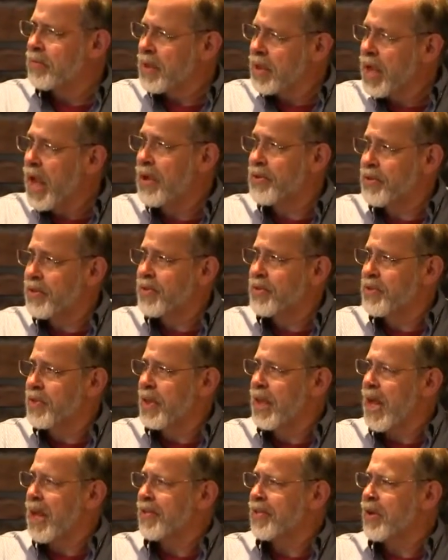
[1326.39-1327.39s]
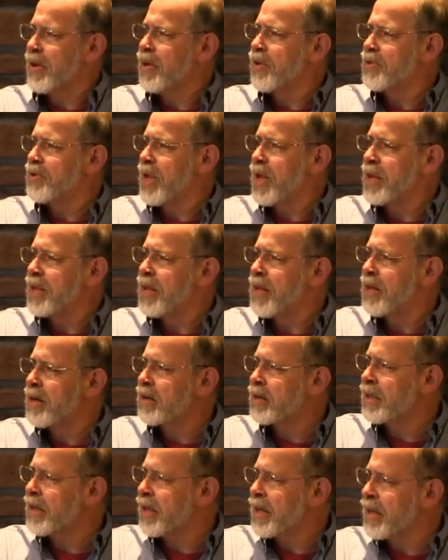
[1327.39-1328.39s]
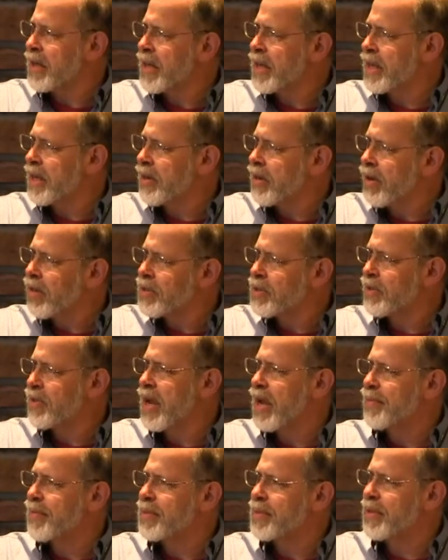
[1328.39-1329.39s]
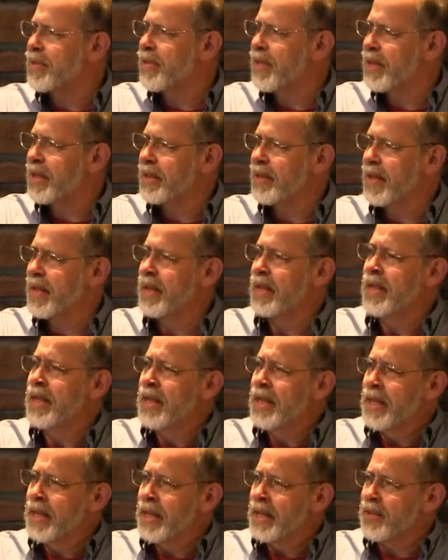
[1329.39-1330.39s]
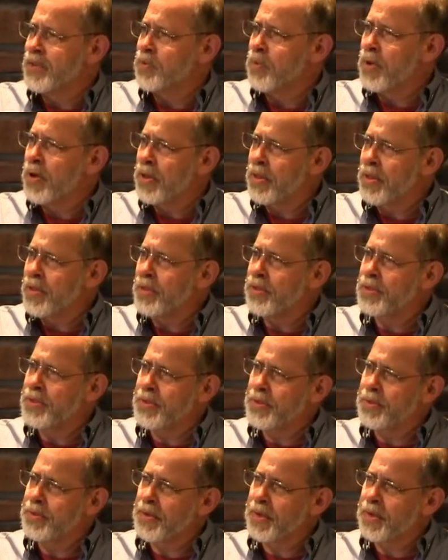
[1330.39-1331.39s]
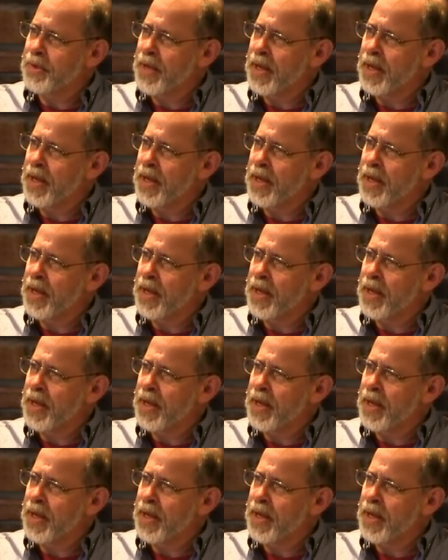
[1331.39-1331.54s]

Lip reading: actually there's a lot that goes on there, and I also happen to think that it's one of those